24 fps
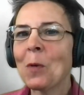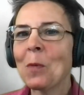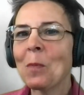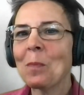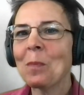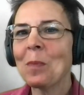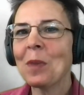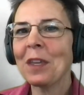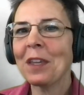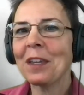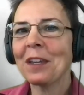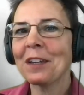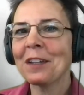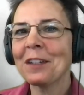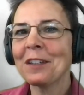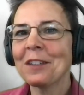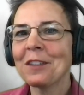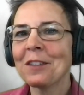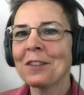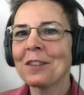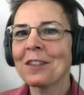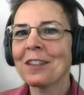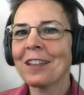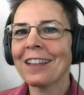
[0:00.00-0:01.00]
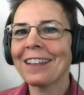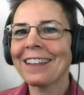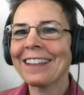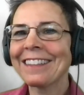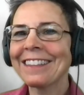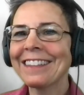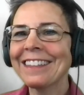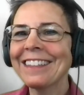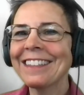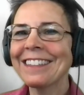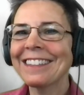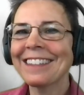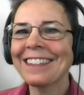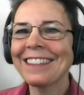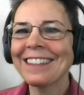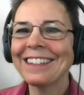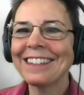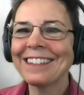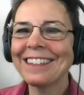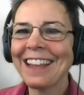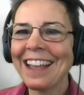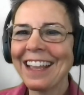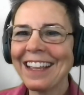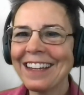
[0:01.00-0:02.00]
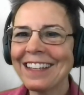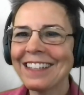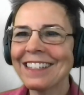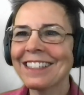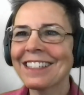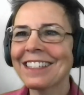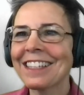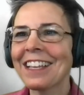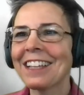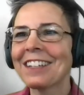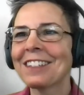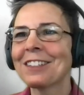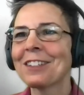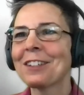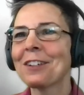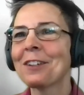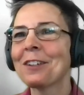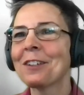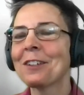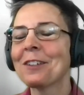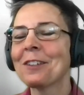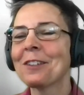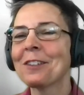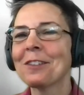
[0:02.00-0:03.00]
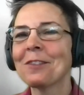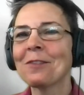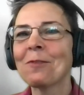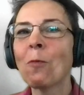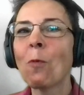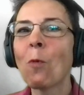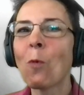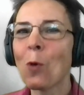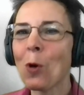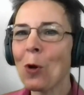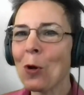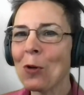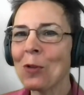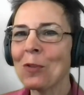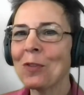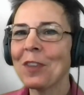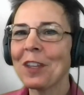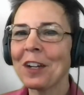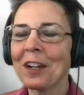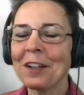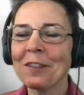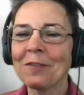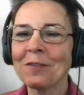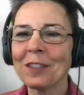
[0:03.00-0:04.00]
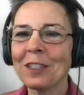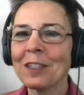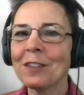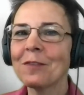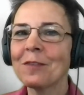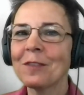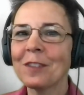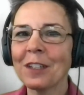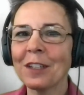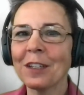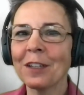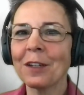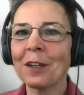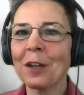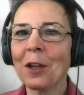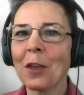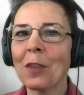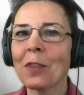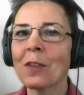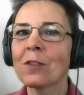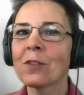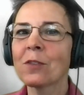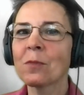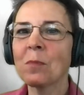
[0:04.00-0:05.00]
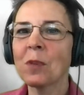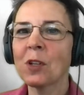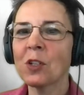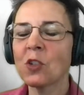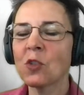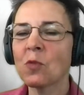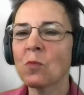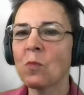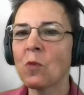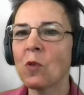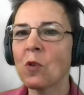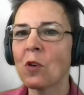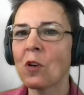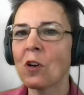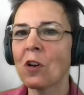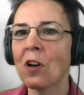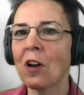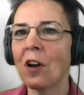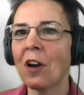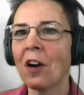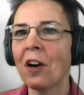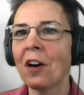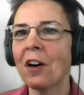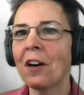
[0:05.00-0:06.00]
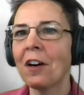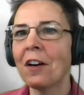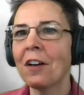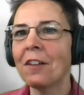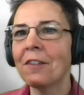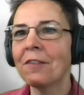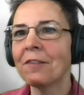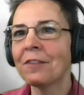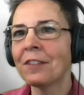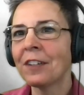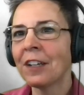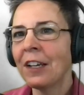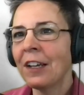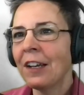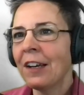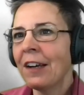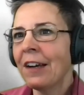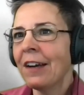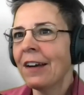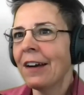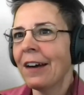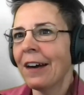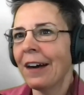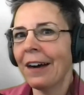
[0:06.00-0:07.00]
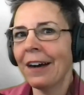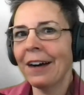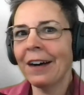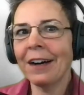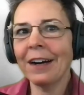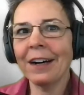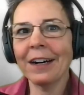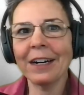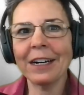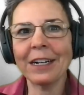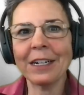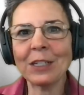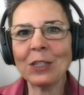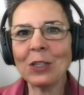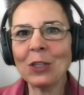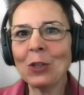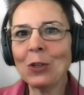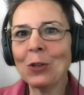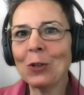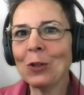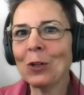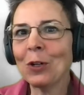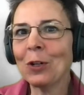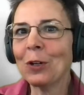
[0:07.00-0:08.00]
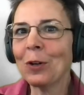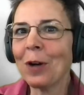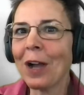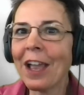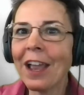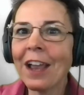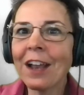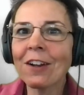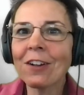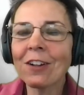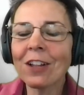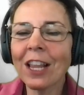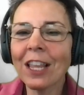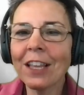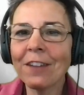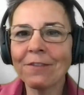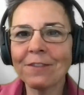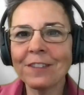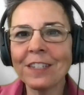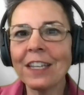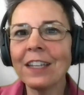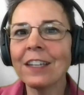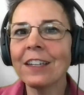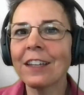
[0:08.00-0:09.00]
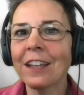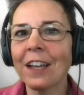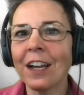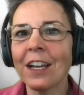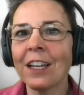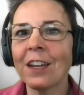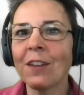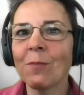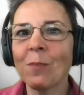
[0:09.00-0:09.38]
because at least in the data center world that I've lived in, there's much more of airlift in kind of